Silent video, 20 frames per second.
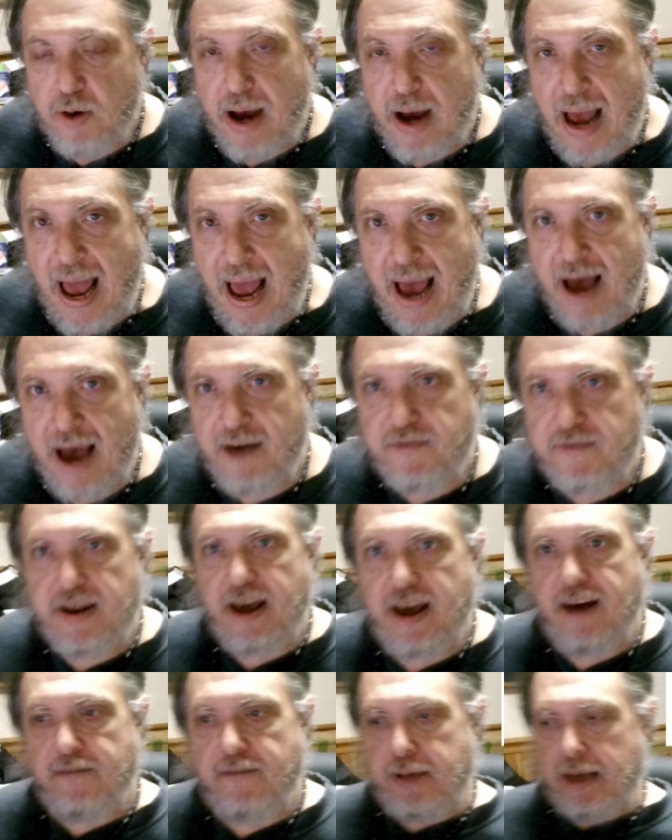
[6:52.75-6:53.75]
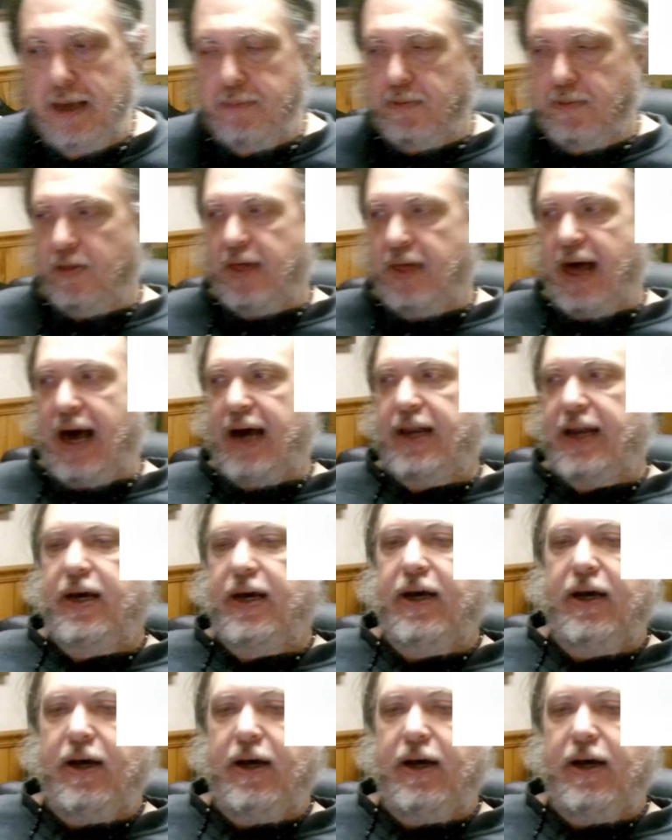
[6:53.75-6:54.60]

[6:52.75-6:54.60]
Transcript: have to have people that